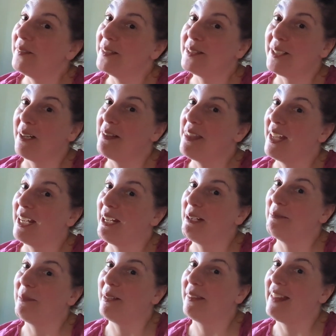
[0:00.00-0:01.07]
to start thinking
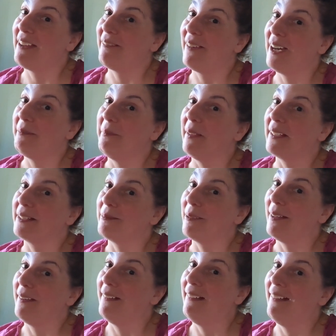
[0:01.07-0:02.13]
about that Rhinebeck
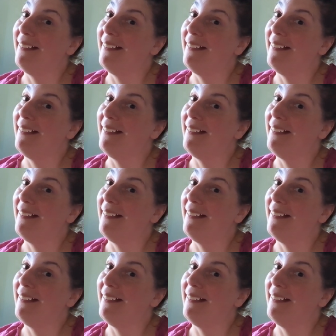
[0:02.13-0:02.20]
sweater.